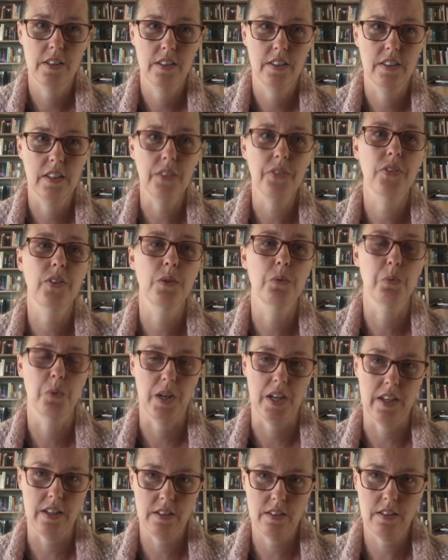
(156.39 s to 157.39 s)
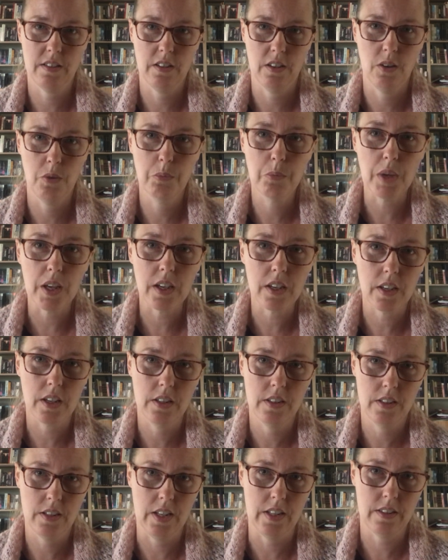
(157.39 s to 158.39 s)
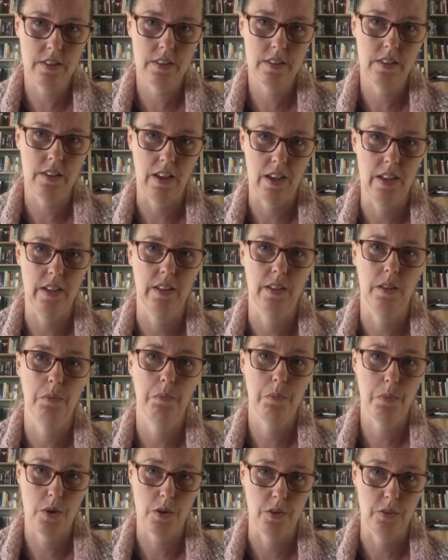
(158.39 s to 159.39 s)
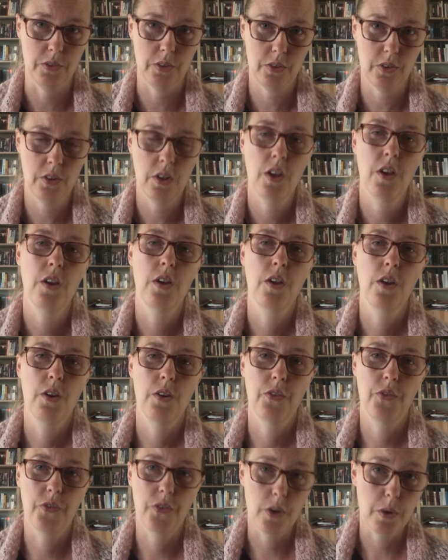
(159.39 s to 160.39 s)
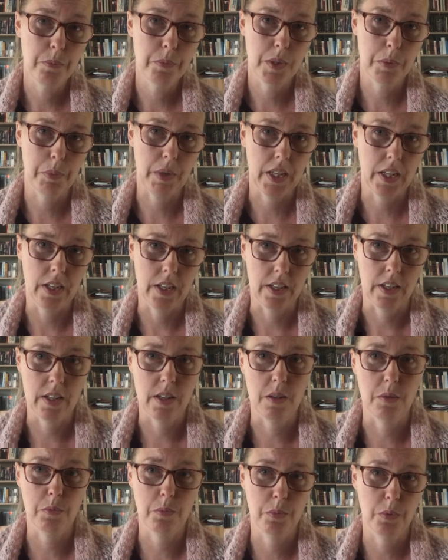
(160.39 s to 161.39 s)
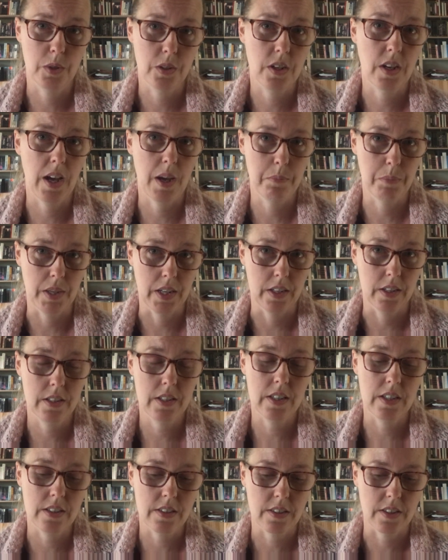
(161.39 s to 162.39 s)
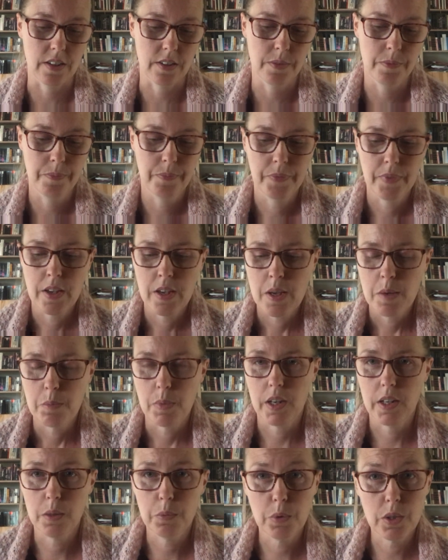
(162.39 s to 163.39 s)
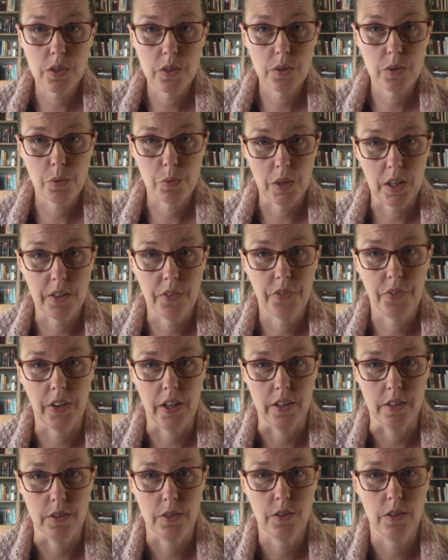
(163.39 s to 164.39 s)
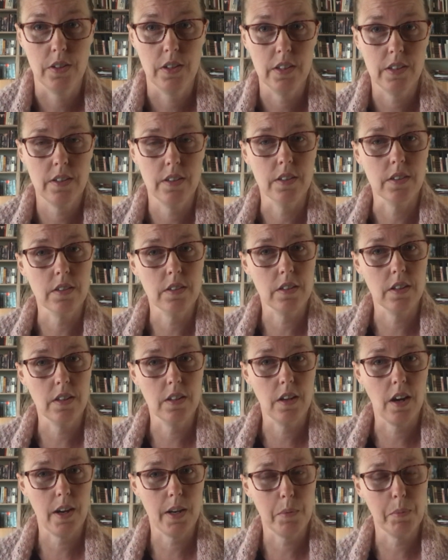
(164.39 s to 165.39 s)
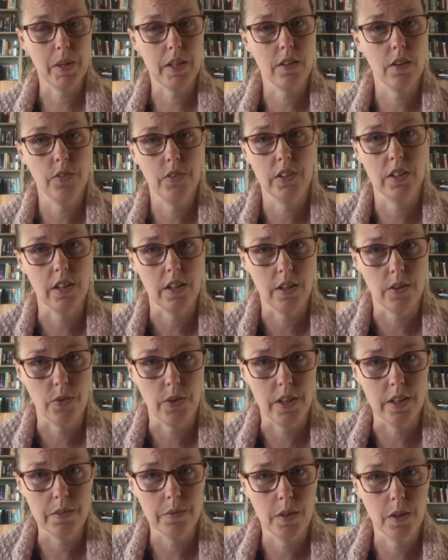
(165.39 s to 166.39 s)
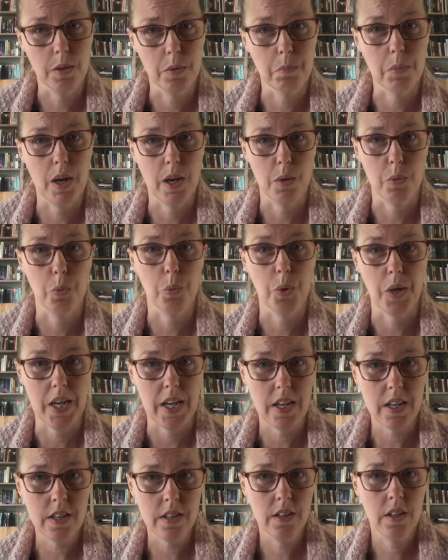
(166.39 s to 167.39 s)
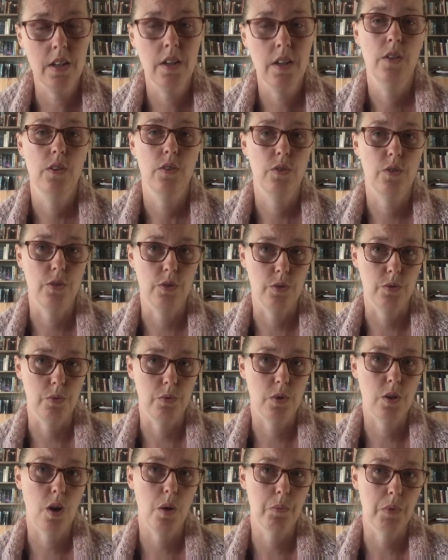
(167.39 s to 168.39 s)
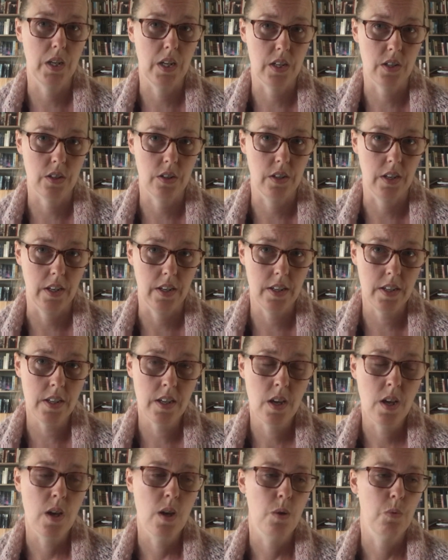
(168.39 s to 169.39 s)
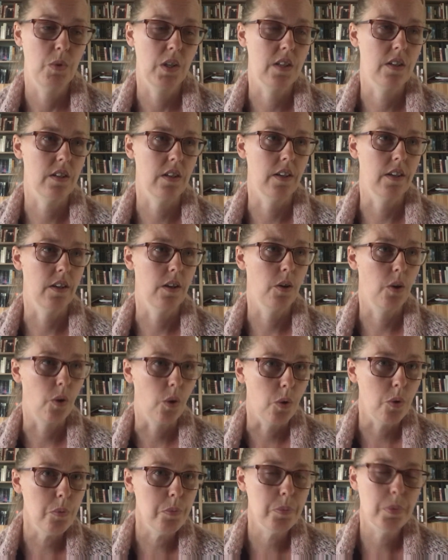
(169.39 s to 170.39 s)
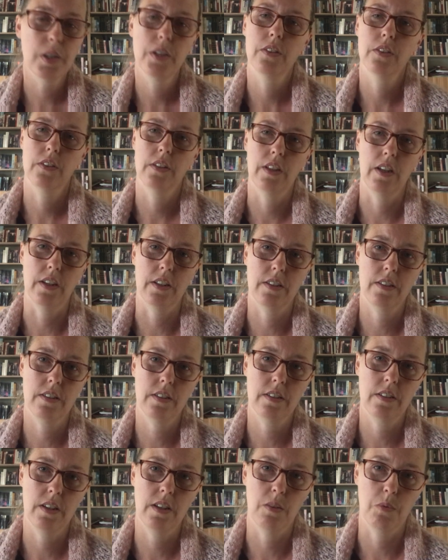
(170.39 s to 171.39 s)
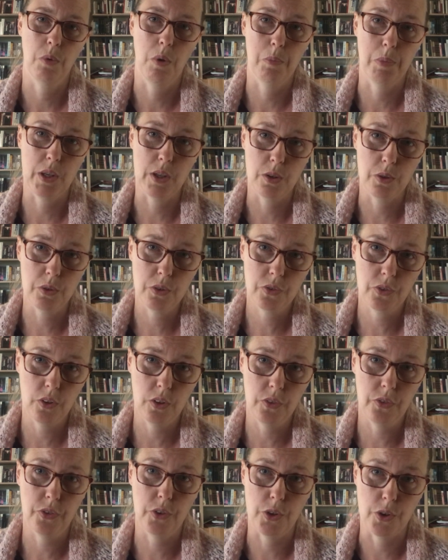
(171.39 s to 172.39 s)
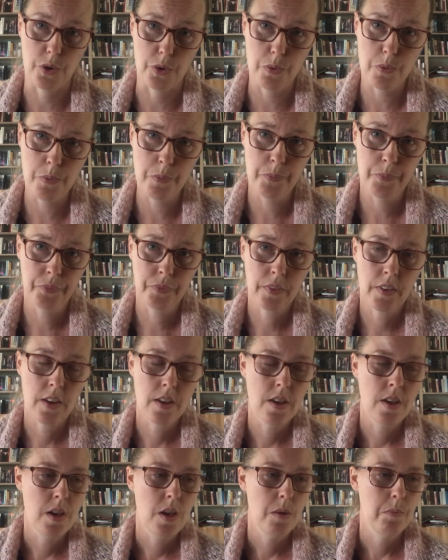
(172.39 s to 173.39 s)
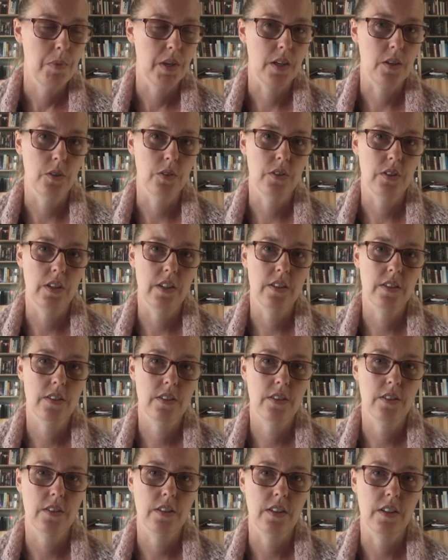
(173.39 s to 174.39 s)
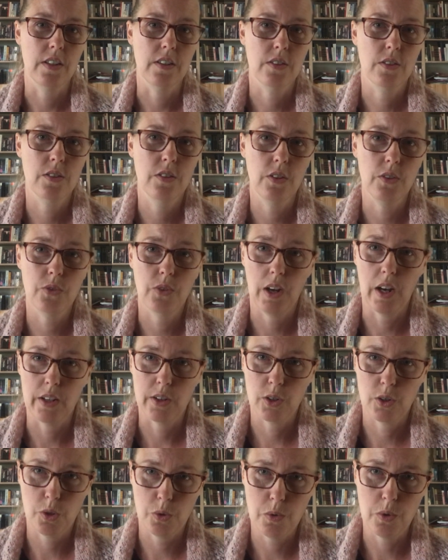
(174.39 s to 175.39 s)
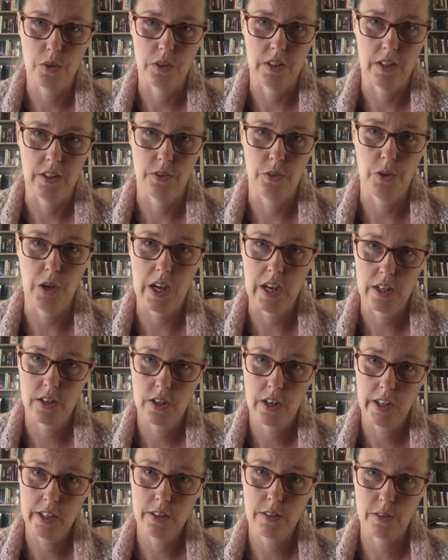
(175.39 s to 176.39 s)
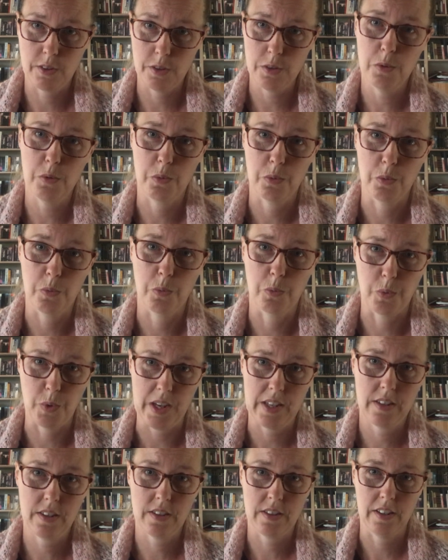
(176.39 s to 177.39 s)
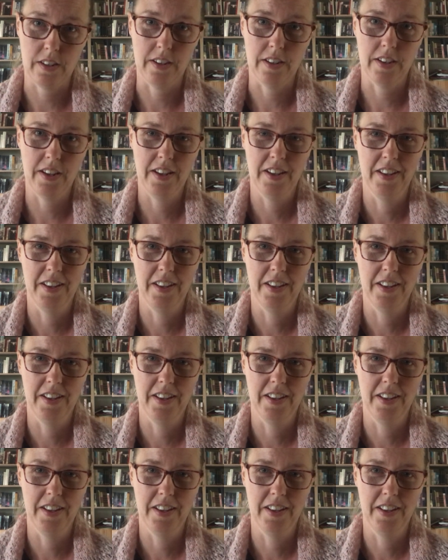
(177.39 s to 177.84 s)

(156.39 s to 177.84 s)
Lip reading: different ways of making knits and purls from the beginning, it would have been easier. But it was quite fun. So this is a little bit of a diary on my way to combination knitting, which I hope that it would be useful for you, because it's not really sure that you actually do Western.